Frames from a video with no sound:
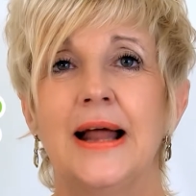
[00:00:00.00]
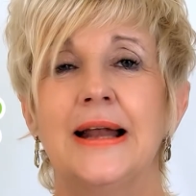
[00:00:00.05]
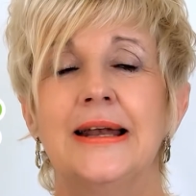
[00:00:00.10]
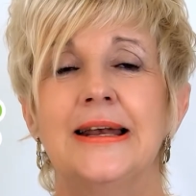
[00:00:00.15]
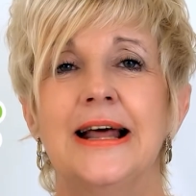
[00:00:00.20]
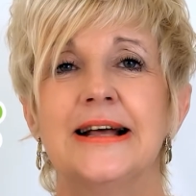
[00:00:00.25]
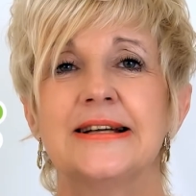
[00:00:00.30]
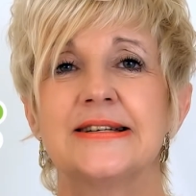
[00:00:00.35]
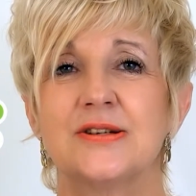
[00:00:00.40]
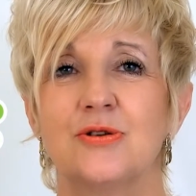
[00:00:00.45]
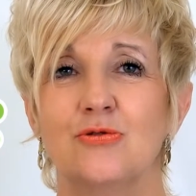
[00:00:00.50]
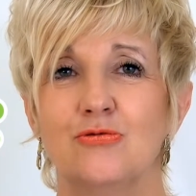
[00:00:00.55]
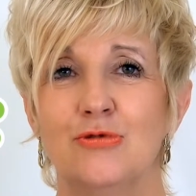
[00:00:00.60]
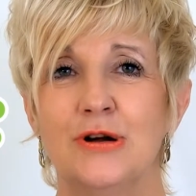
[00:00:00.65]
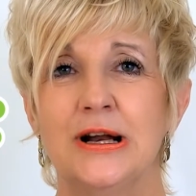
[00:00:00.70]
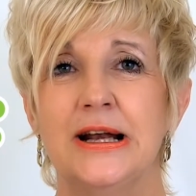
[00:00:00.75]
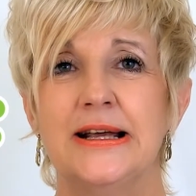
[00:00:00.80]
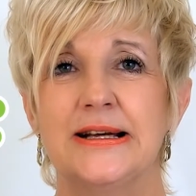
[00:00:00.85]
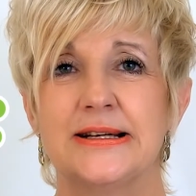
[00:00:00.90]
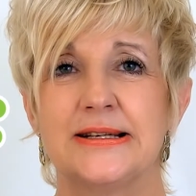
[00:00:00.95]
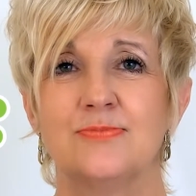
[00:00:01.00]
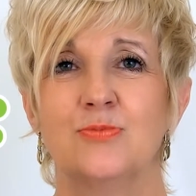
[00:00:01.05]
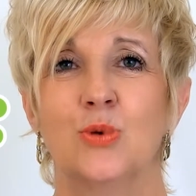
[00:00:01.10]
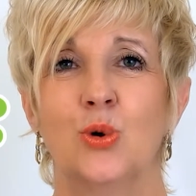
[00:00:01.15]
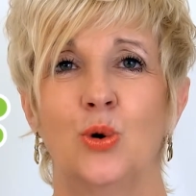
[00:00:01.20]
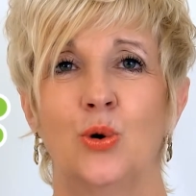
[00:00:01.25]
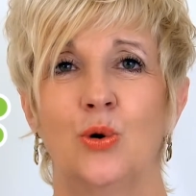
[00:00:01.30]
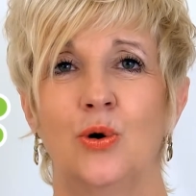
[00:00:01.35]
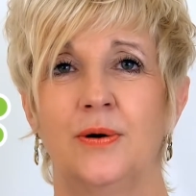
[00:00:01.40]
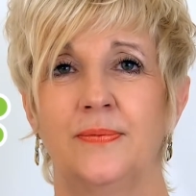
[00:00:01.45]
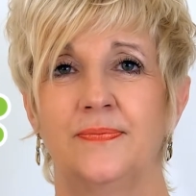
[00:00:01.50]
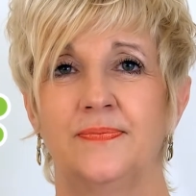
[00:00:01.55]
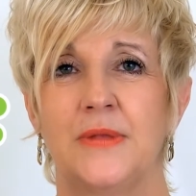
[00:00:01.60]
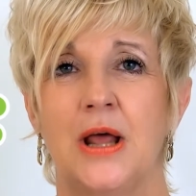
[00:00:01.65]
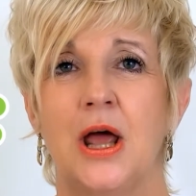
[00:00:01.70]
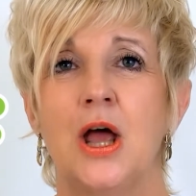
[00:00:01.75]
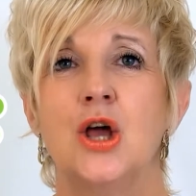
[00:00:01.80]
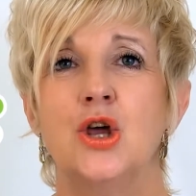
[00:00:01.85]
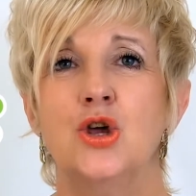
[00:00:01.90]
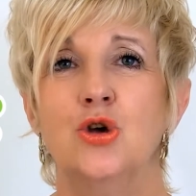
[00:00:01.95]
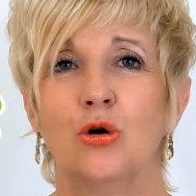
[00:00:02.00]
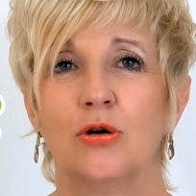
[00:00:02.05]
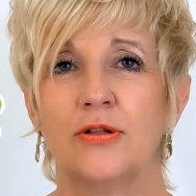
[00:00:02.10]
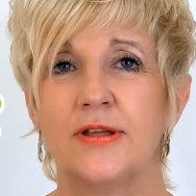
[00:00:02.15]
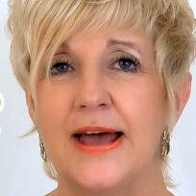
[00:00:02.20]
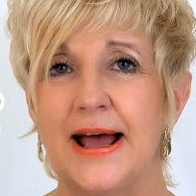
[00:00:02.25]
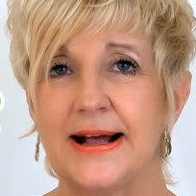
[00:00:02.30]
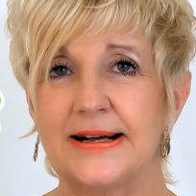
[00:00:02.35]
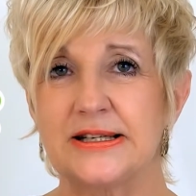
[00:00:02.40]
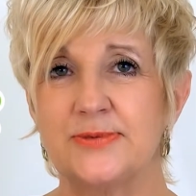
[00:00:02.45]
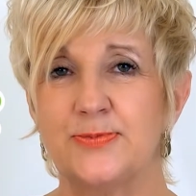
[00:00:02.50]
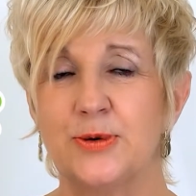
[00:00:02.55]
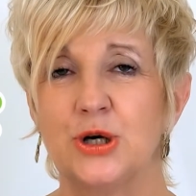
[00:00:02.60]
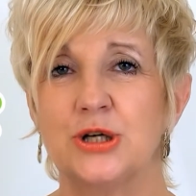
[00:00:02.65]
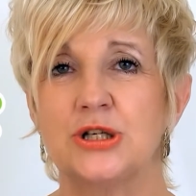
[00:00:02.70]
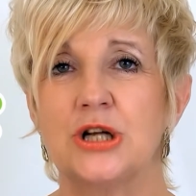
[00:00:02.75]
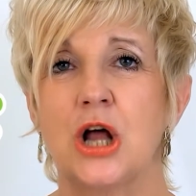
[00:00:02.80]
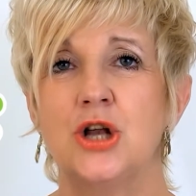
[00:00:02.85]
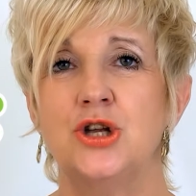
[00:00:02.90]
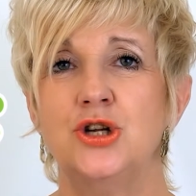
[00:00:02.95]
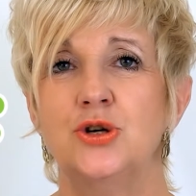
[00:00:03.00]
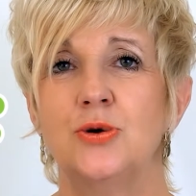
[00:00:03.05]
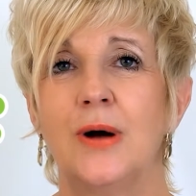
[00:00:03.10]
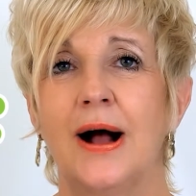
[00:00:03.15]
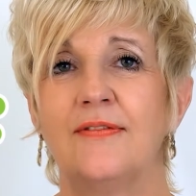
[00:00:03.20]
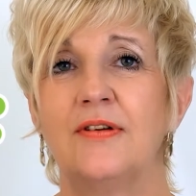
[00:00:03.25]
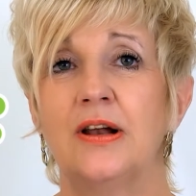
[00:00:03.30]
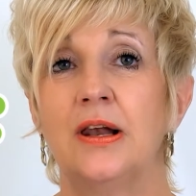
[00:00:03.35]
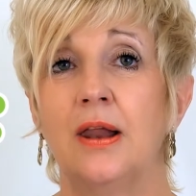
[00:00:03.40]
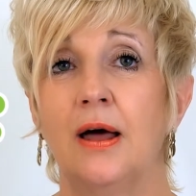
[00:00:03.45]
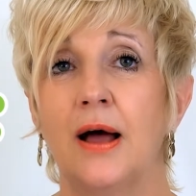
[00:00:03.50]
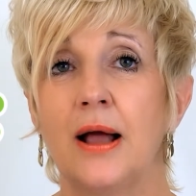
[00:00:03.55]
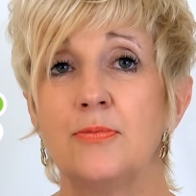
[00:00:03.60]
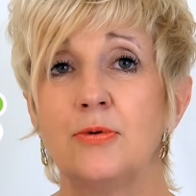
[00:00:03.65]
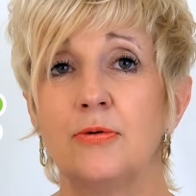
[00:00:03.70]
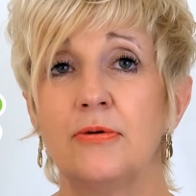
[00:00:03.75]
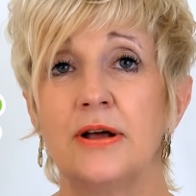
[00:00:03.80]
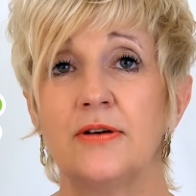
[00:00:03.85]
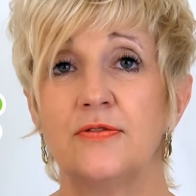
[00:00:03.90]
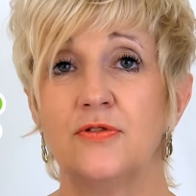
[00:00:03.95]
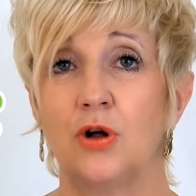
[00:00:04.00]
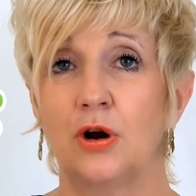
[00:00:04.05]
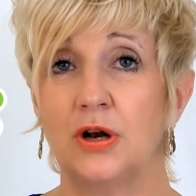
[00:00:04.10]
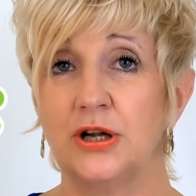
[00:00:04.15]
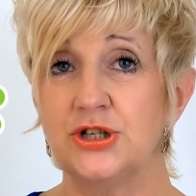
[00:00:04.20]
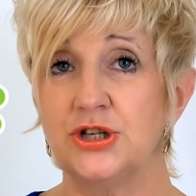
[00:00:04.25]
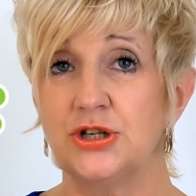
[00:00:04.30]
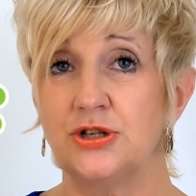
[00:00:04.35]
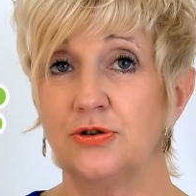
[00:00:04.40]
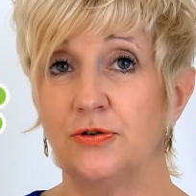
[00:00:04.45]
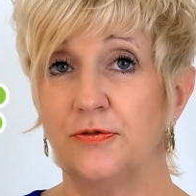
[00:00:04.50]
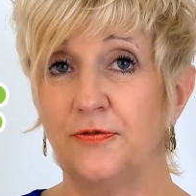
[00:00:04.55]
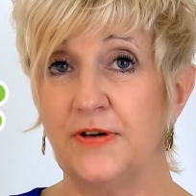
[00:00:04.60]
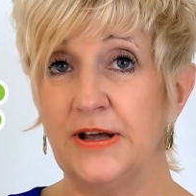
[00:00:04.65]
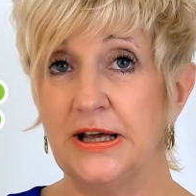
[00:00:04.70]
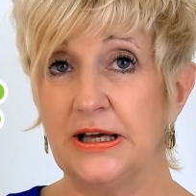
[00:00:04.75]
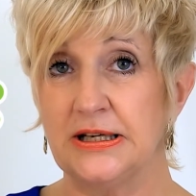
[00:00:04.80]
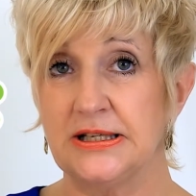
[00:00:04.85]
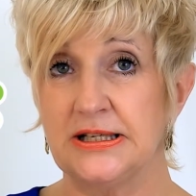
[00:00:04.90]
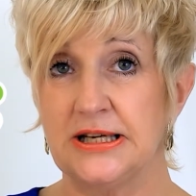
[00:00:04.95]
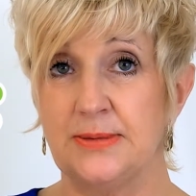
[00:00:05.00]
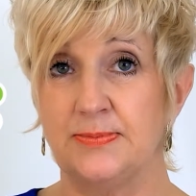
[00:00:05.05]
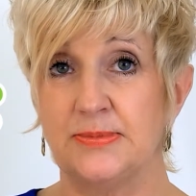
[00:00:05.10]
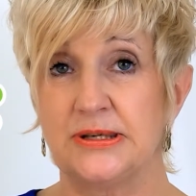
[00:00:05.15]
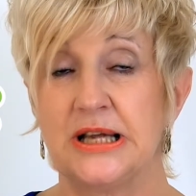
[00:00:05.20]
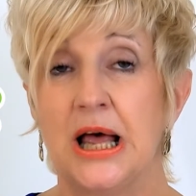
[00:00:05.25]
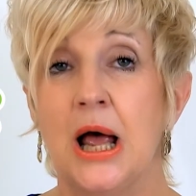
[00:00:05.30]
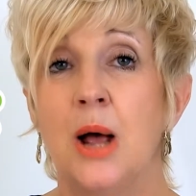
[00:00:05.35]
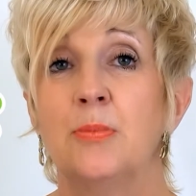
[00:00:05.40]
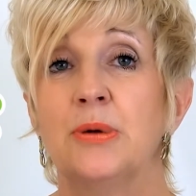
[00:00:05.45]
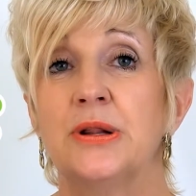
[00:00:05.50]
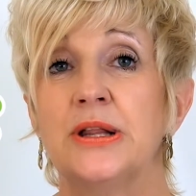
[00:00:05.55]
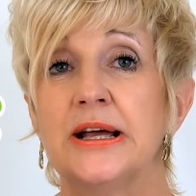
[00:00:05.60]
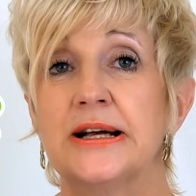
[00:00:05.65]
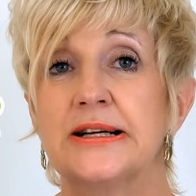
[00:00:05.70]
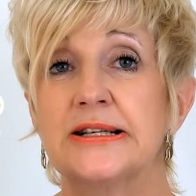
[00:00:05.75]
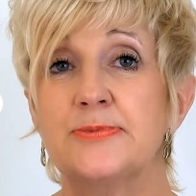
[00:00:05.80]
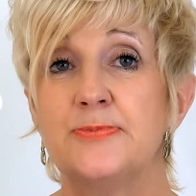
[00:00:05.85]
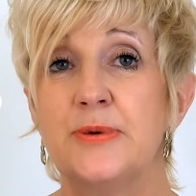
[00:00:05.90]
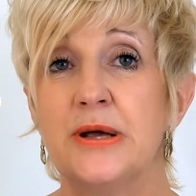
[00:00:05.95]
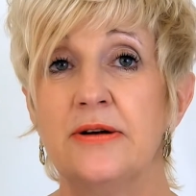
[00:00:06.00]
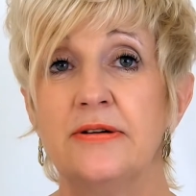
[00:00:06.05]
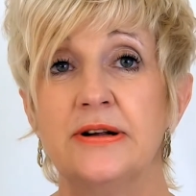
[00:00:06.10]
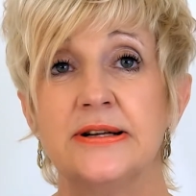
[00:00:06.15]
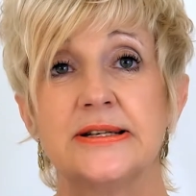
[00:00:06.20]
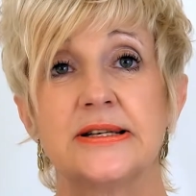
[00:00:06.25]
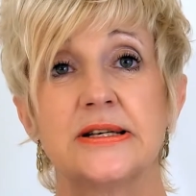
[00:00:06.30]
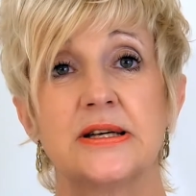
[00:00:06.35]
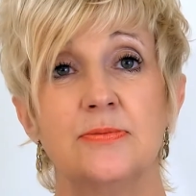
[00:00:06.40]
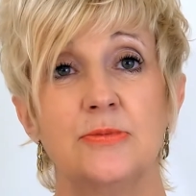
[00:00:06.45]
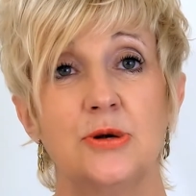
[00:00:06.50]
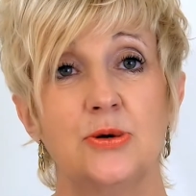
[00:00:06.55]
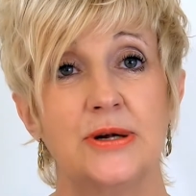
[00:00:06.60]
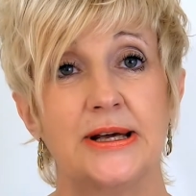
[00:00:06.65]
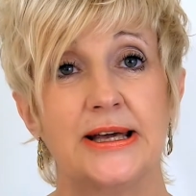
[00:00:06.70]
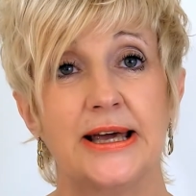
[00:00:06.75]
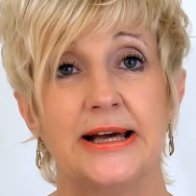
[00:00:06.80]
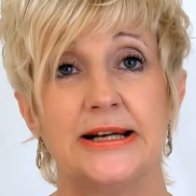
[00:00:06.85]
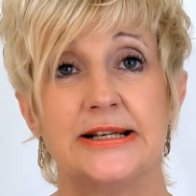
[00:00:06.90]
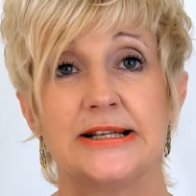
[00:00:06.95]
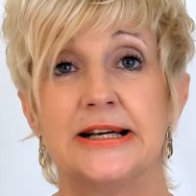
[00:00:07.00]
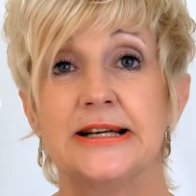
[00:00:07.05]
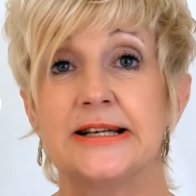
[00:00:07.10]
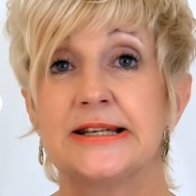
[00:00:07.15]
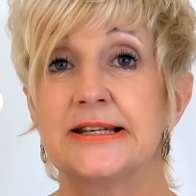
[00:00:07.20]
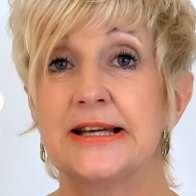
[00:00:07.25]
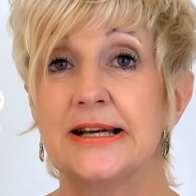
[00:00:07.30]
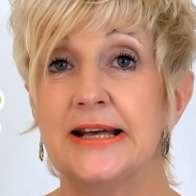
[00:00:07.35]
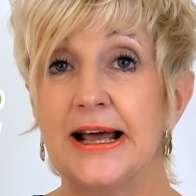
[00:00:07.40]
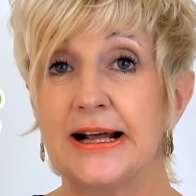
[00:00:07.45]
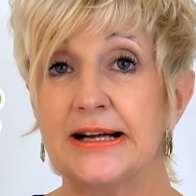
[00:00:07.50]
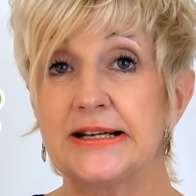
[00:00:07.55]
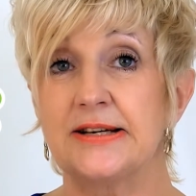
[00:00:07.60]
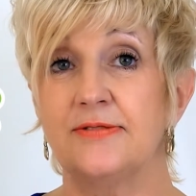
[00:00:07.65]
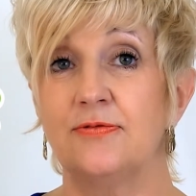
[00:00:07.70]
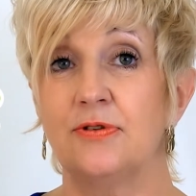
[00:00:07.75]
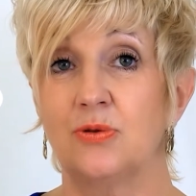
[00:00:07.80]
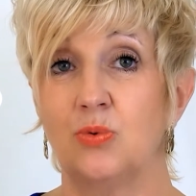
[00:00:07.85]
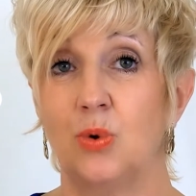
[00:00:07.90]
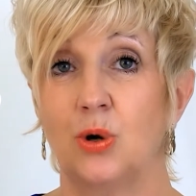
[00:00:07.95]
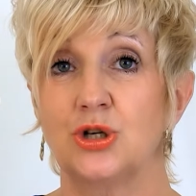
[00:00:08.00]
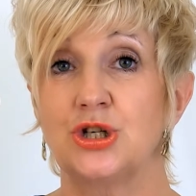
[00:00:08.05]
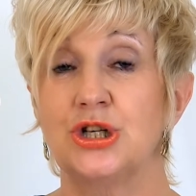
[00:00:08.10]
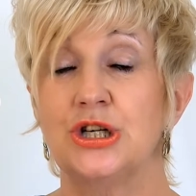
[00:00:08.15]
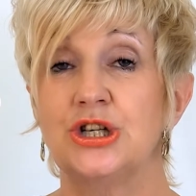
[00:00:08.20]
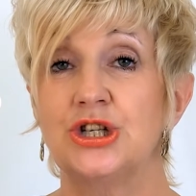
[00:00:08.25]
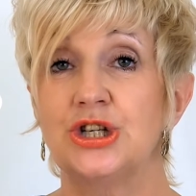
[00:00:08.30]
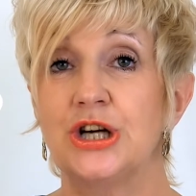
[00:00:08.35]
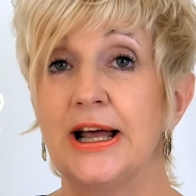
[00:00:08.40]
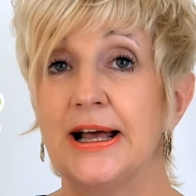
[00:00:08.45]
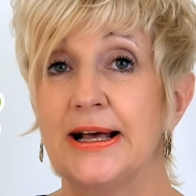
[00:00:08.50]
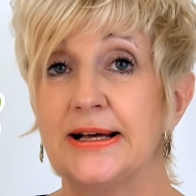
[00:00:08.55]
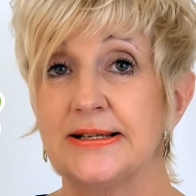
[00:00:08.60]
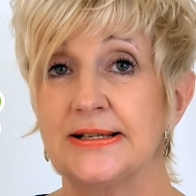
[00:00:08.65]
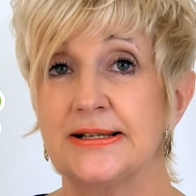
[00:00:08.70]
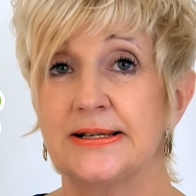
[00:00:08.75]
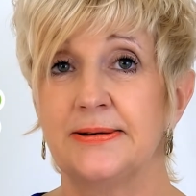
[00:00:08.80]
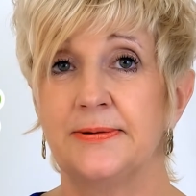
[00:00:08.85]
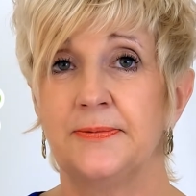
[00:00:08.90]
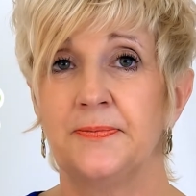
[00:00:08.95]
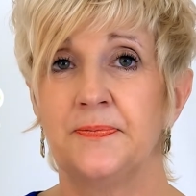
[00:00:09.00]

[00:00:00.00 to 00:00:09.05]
Less really is more. You're the expert and you have a library of knowledge at your fingertips, but the experienced communicator is selective with what she shares.